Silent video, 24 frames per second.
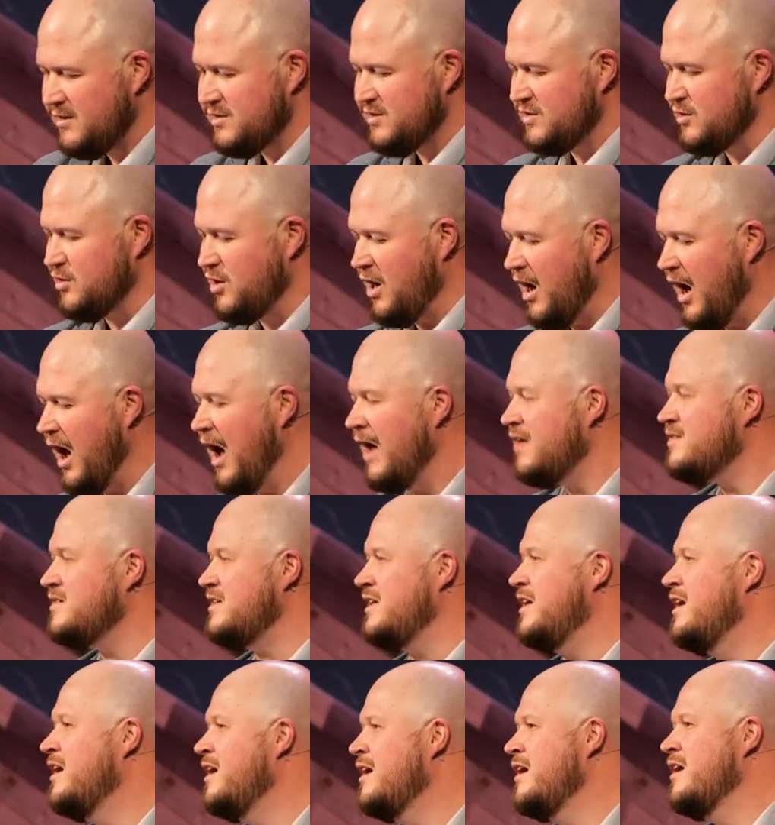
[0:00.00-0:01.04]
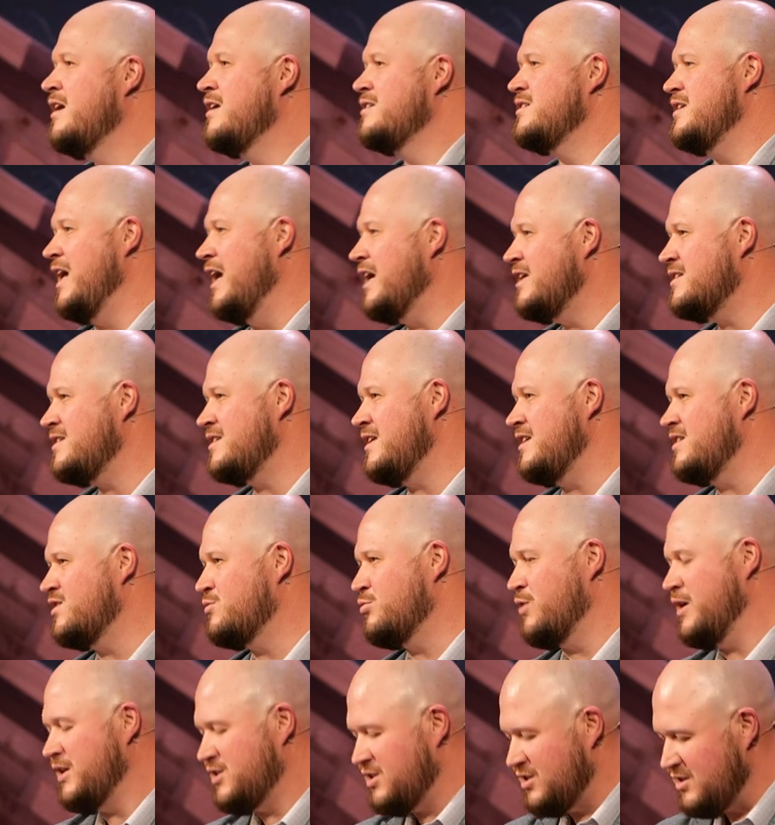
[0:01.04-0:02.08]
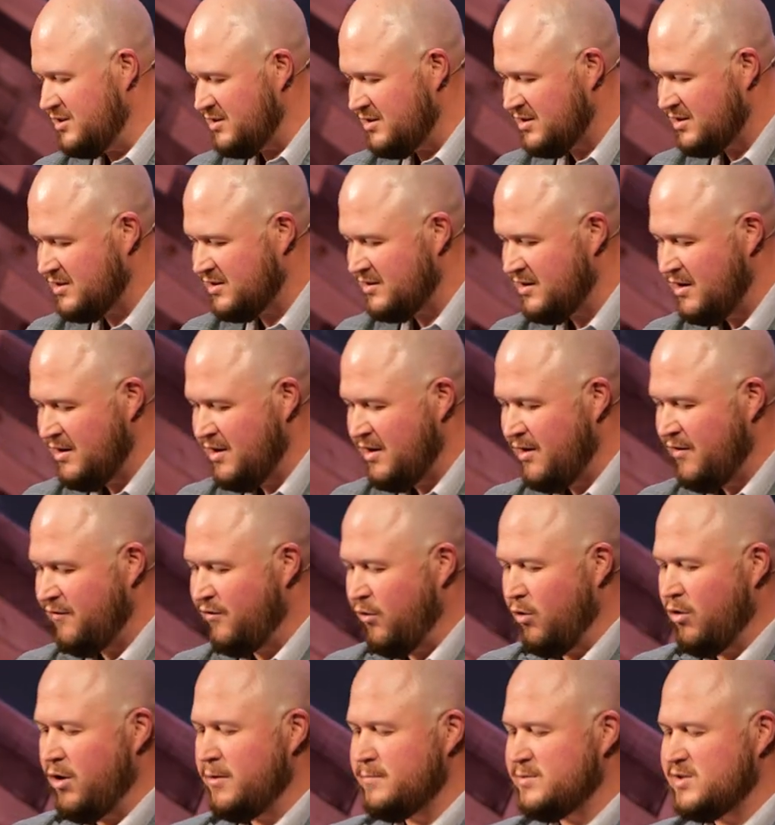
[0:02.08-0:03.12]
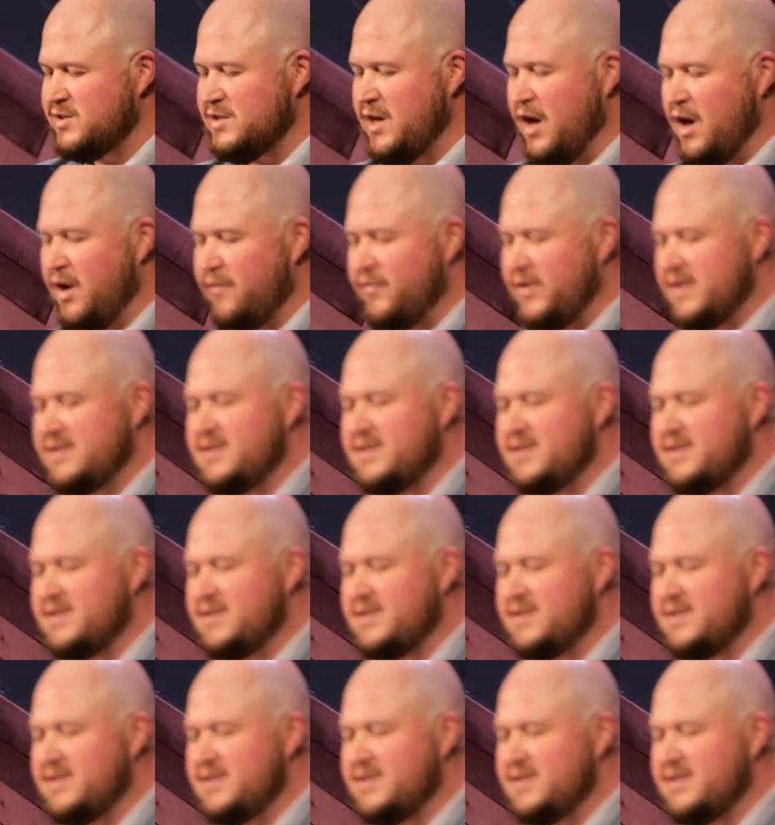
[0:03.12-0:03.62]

So Gehazi takes these riches for himself.